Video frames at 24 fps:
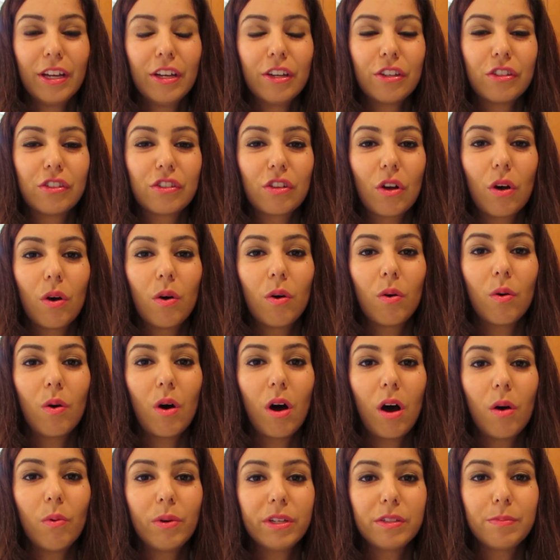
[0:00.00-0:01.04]
So
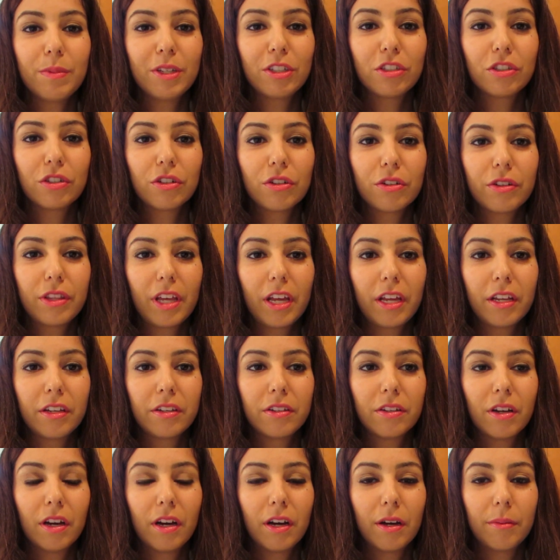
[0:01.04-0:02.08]
always make sure
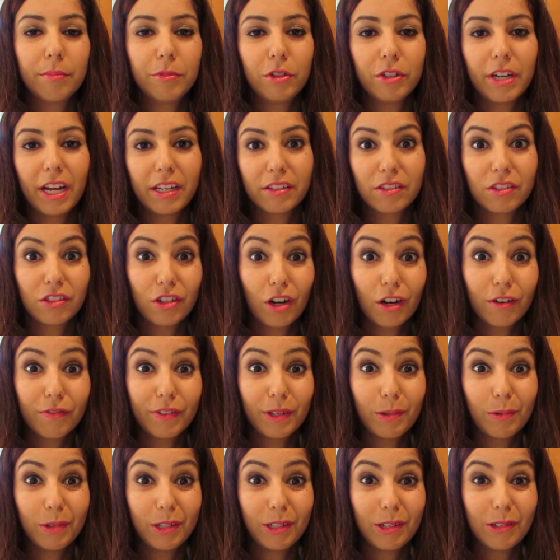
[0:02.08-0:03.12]
that you're not
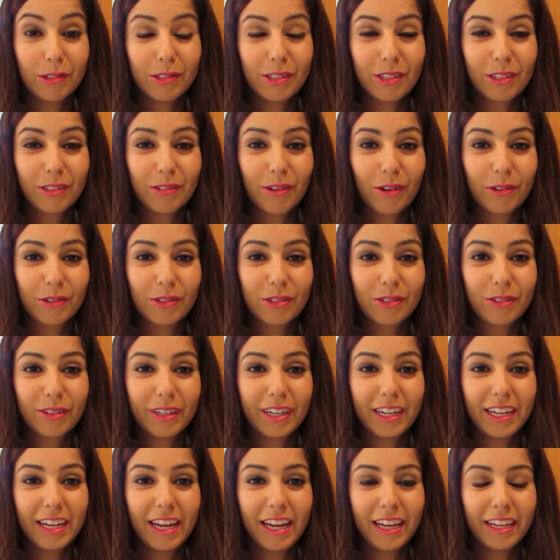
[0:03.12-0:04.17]
starving when you go to the
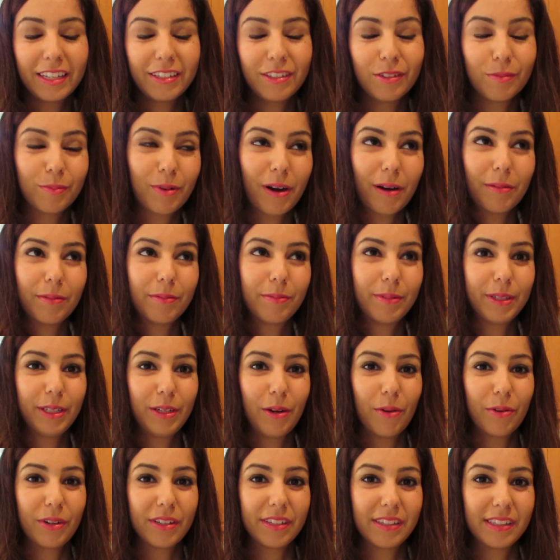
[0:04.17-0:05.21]
grocery, and you'll probably
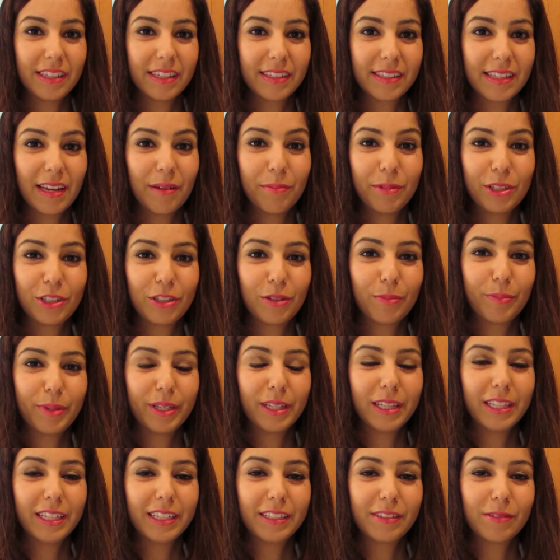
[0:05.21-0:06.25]
notice this, how much your
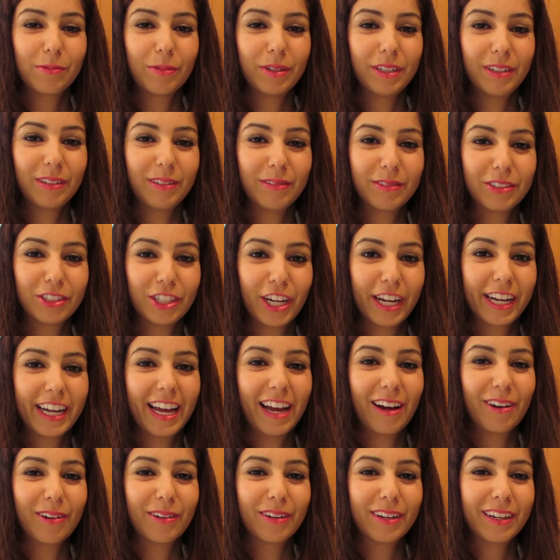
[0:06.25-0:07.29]
bill is when you check
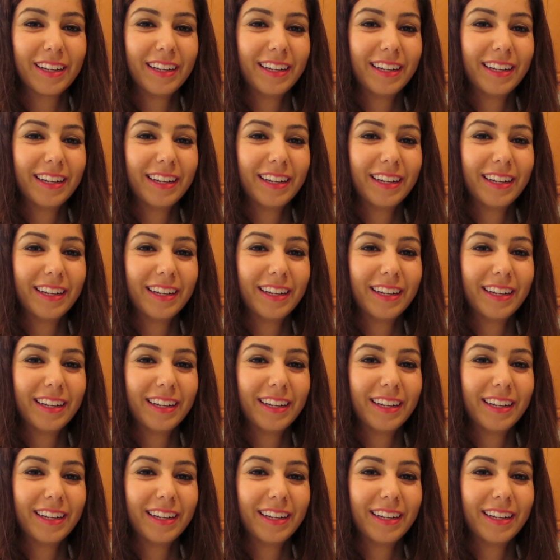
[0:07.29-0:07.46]
out,